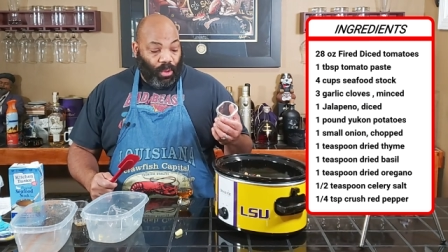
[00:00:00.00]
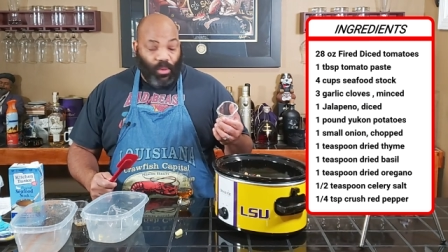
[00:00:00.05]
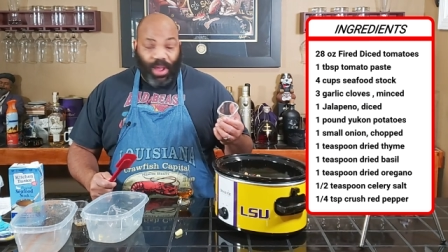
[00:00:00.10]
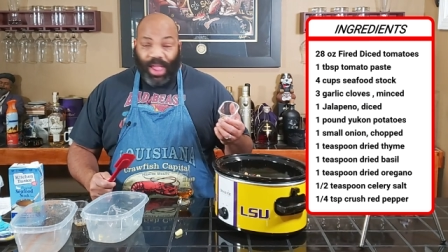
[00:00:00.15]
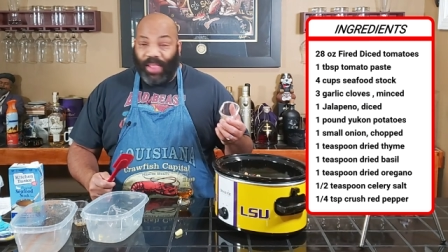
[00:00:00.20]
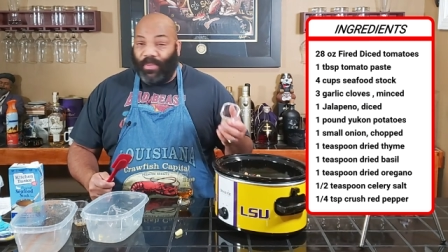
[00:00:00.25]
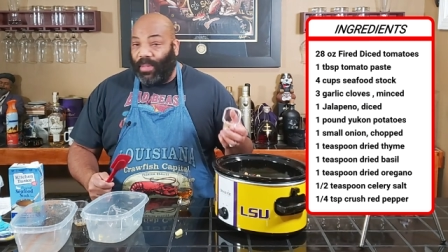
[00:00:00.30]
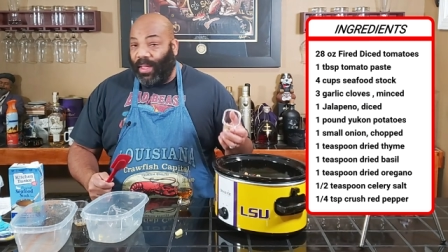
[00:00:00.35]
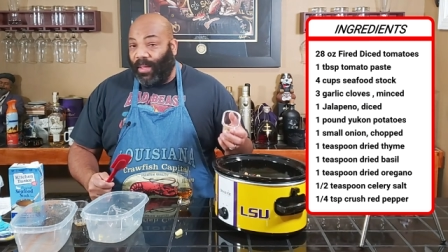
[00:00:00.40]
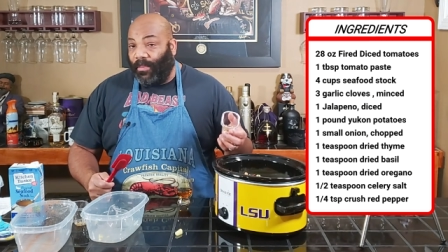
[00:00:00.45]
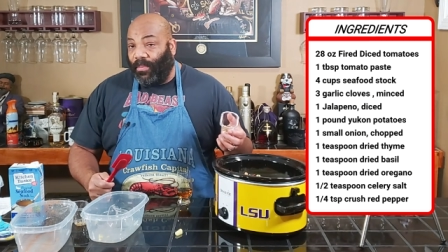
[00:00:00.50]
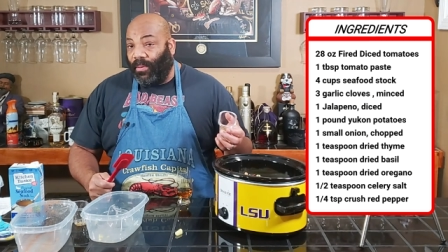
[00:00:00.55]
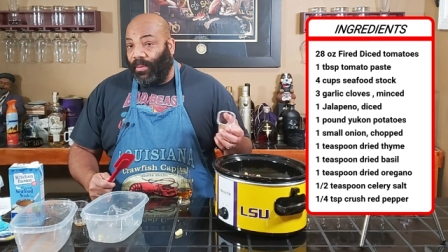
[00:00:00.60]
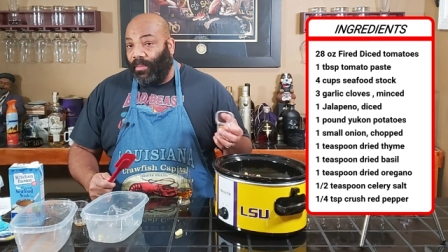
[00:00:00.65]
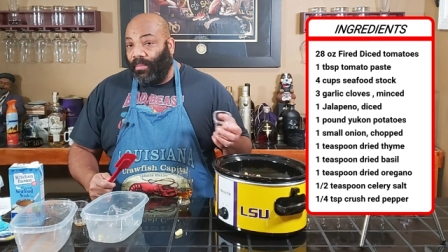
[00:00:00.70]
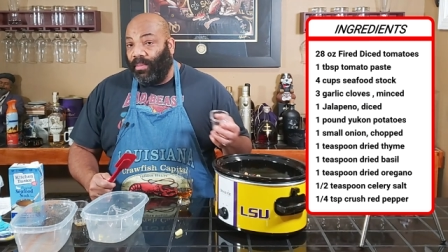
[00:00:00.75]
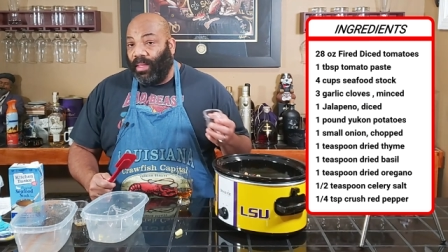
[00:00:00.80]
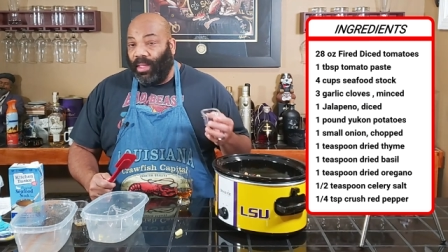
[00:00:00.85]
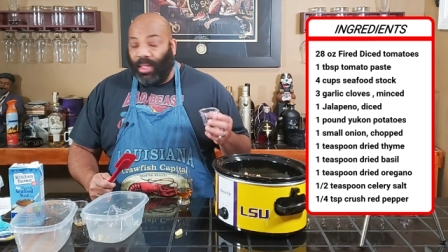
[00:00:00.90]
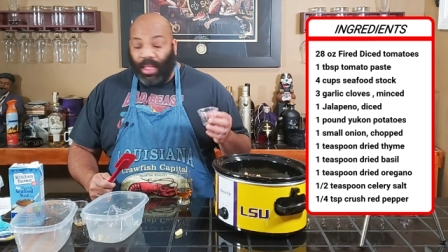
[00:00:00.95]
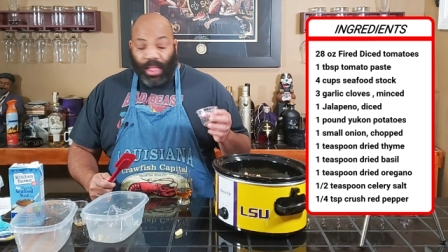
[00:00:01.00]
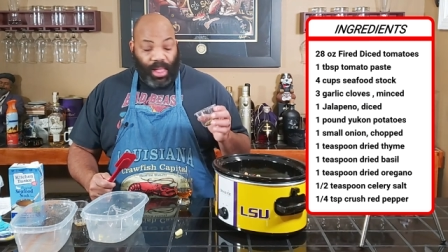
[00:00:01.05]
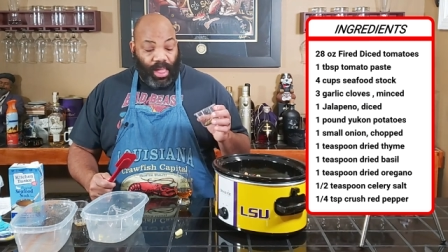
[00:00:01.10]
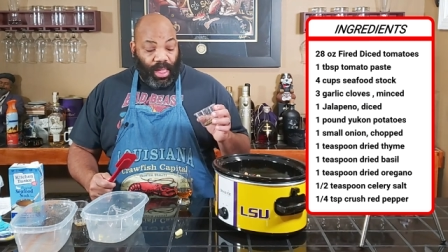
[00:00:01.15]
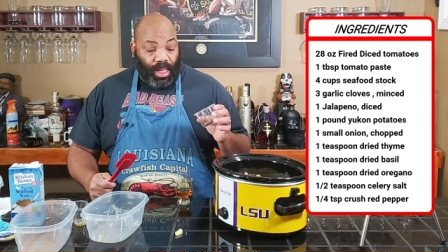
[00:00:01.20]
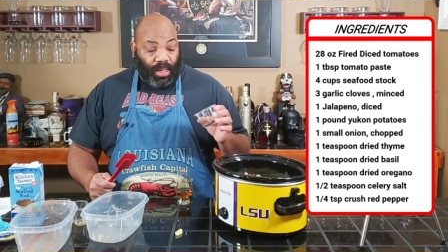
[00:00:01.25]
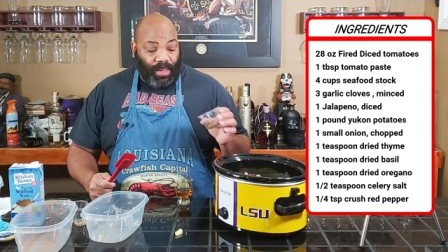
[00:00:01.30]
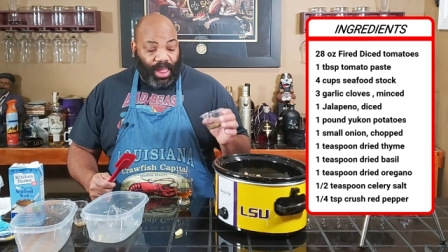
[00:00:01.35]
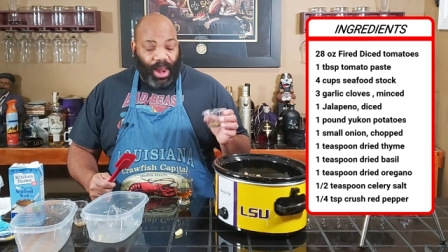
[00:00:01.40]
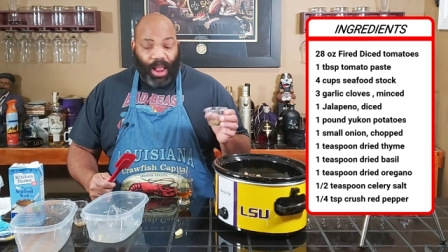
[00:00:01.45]
red pepper.
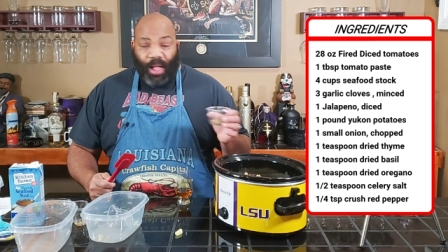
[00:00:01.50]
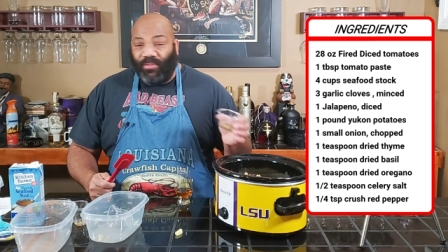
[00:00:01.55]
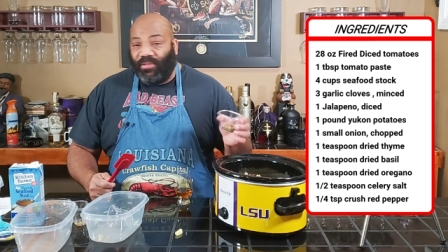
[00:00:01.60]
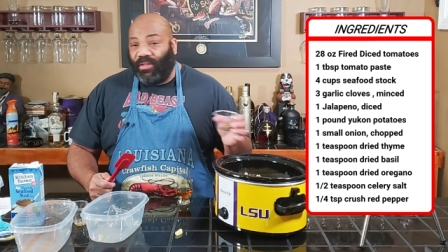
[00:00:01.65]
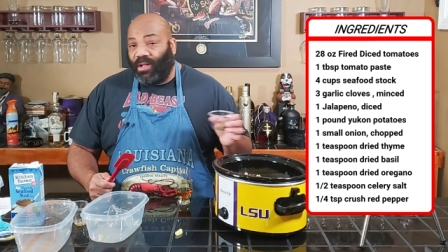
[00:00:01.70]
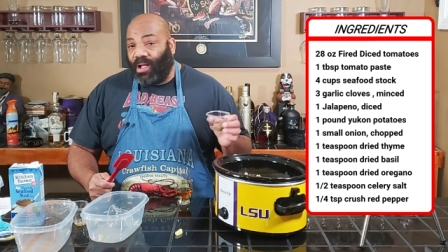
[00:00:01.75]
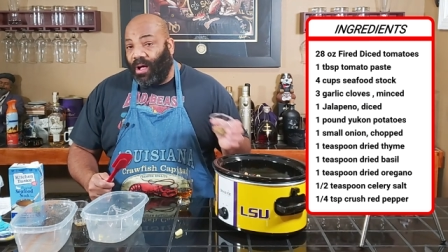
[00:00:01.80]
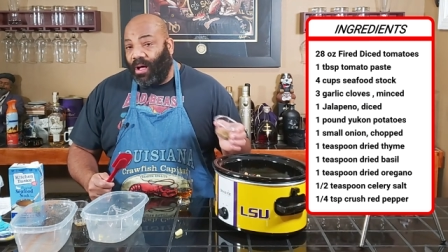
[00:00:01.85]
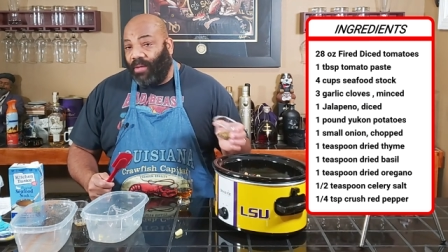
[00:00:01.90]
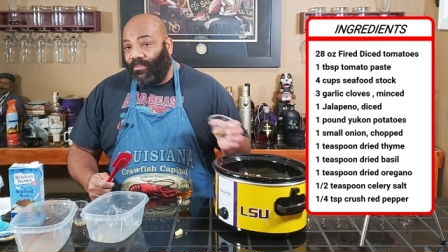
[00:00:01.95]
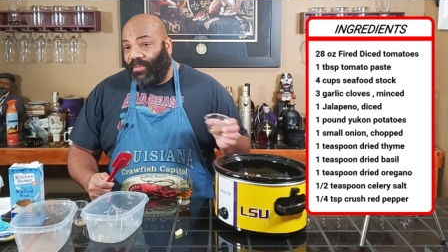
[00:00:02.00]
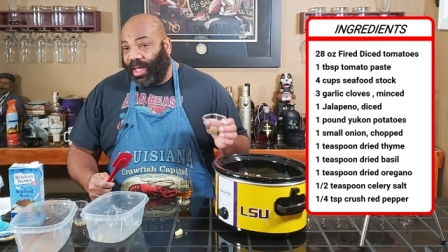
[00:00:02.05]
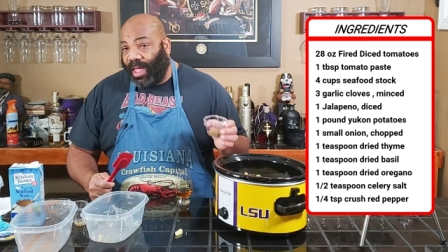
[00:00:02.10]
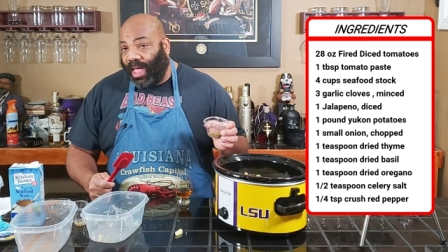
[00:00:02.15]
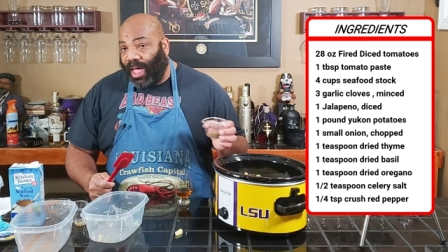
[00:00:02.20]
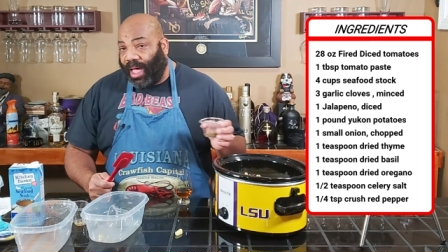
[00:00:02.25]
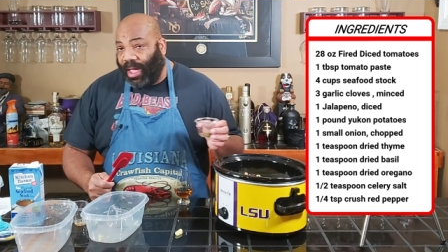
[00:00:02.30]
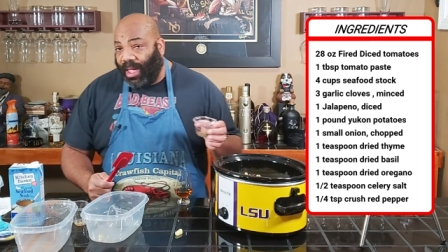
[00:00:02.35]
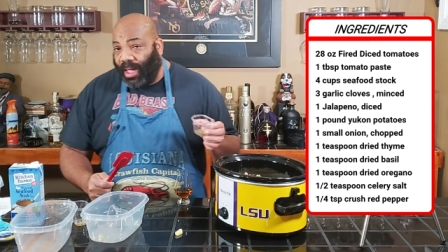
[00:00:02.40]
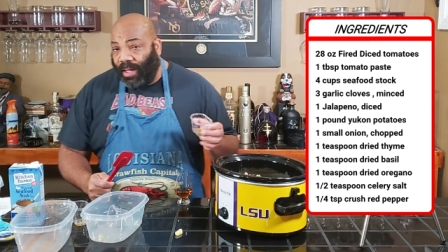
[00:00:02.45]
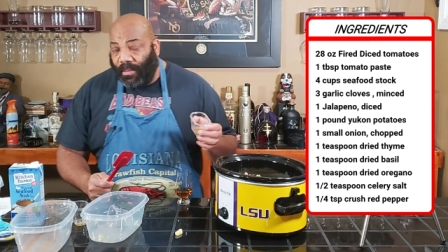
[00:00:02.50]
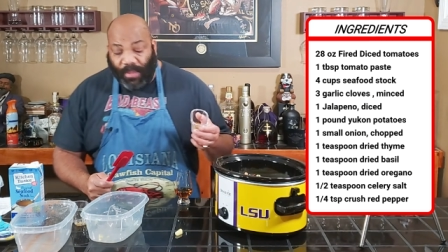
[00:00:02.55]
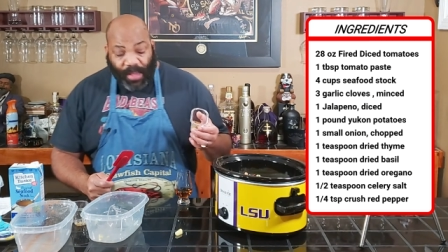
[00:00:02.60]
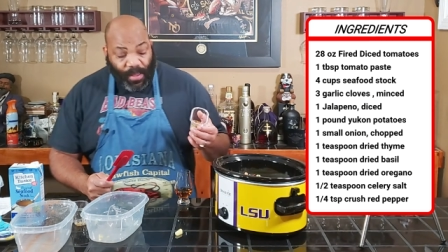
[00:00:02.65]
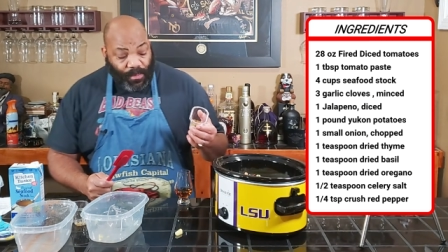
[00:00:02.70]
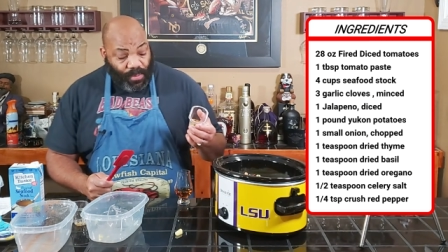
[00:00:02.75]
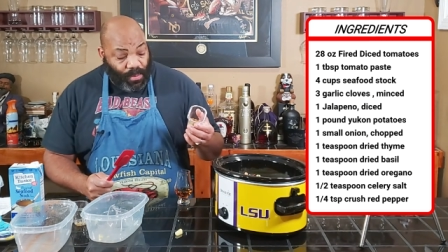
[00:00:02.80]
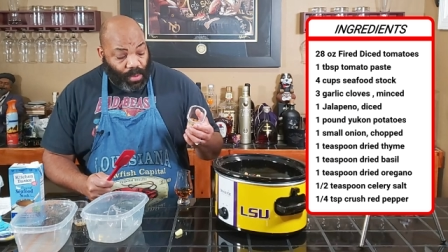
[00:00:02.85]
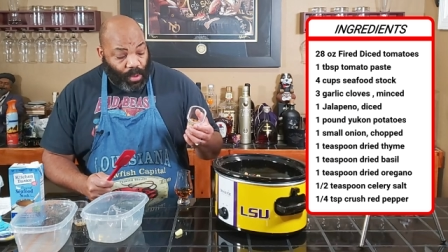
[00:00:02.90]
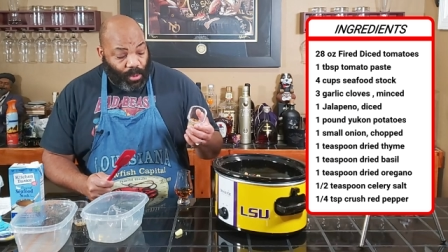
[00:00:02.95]
Uh, it also called for cayenne pepper,